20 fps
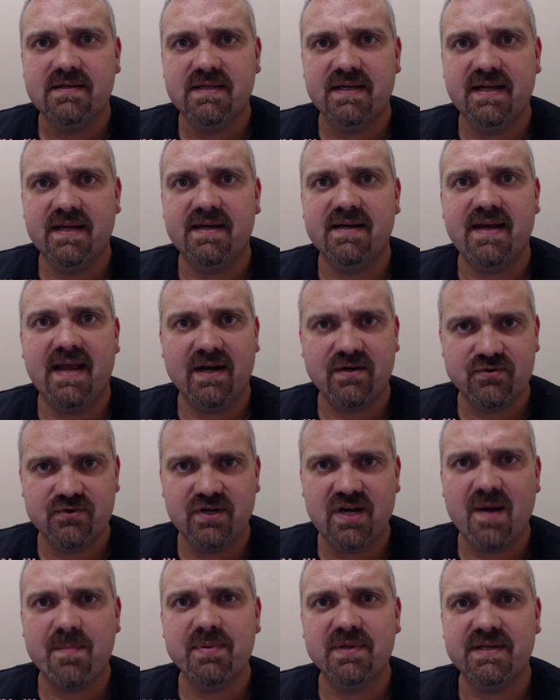to get an
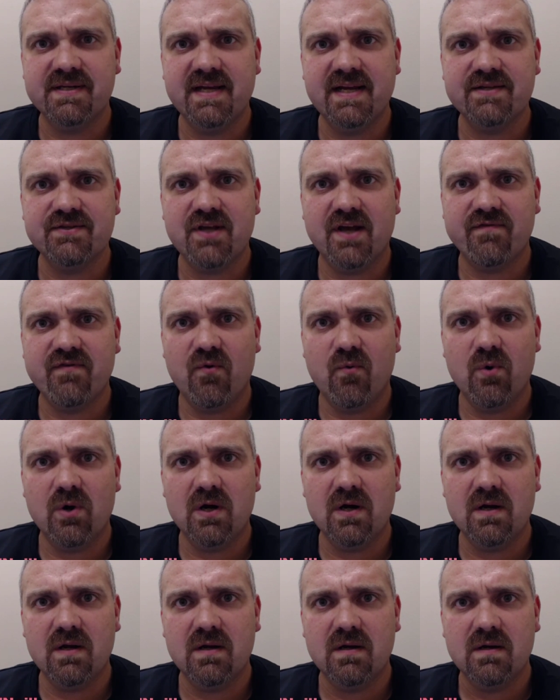extra couple of days off of
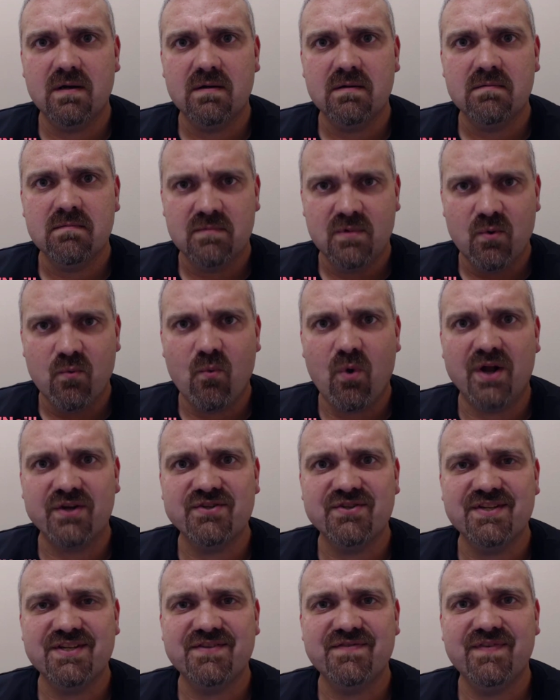work?
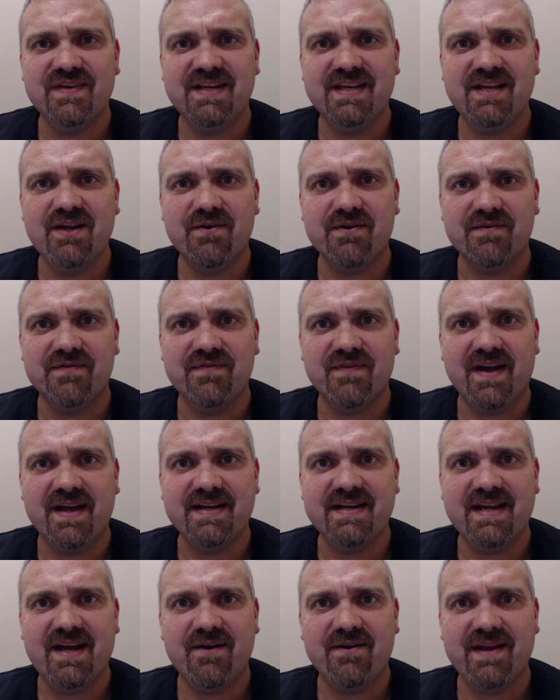Watch this video to
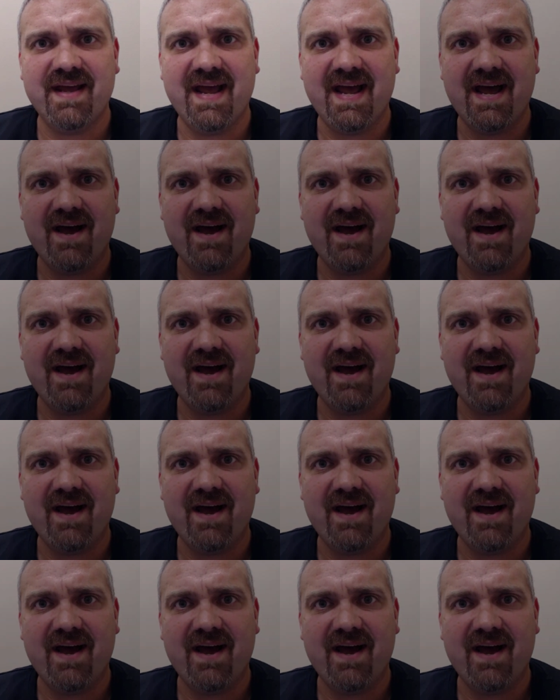find out